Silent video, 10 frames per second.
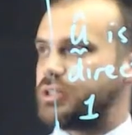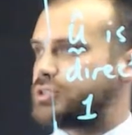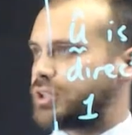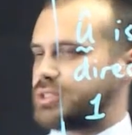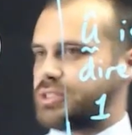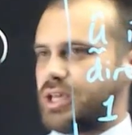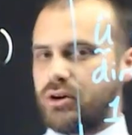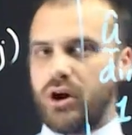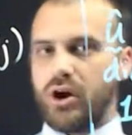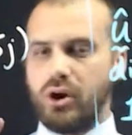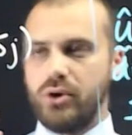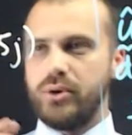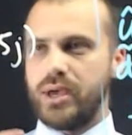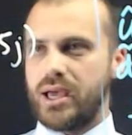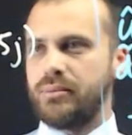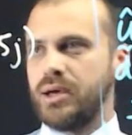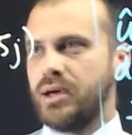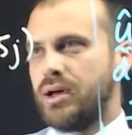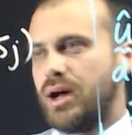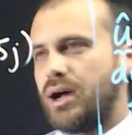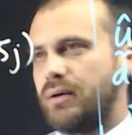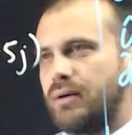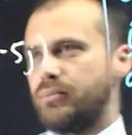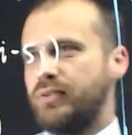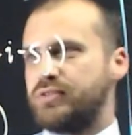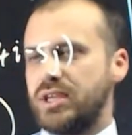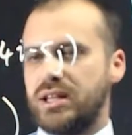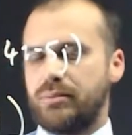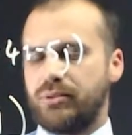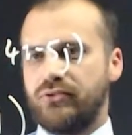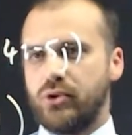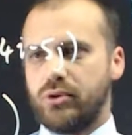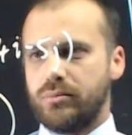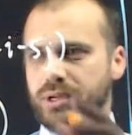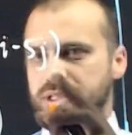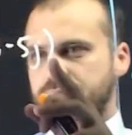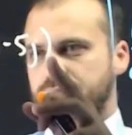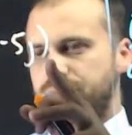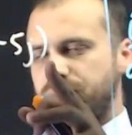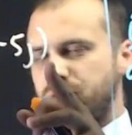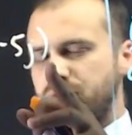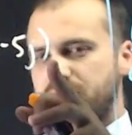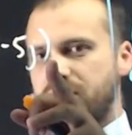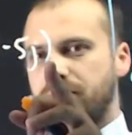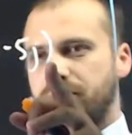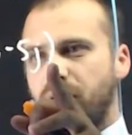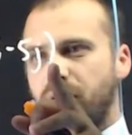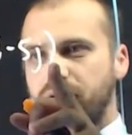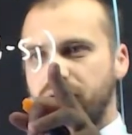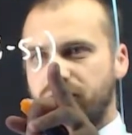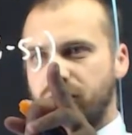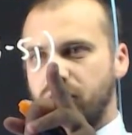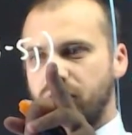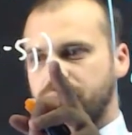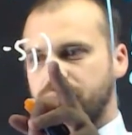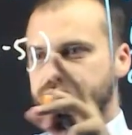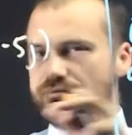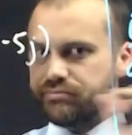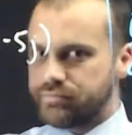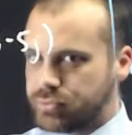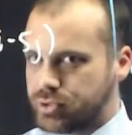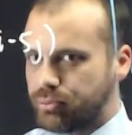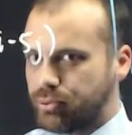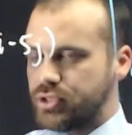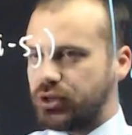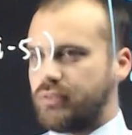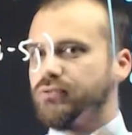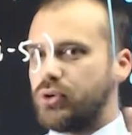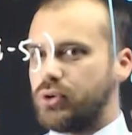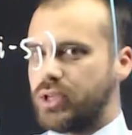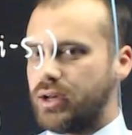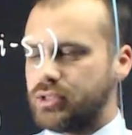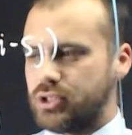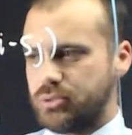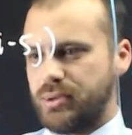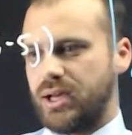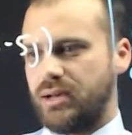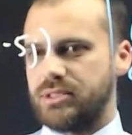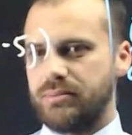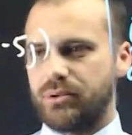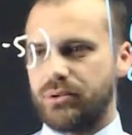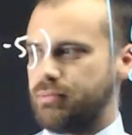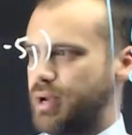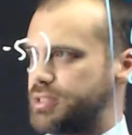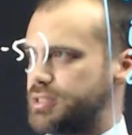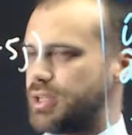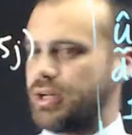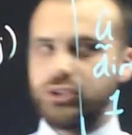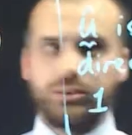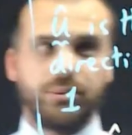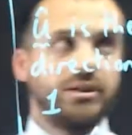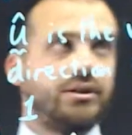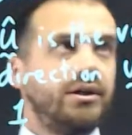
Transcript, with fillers: So that's our OM. Um, we've seen that before, but it's using component form it's pretty straightforward now. It just becomes some pretty basic algebra.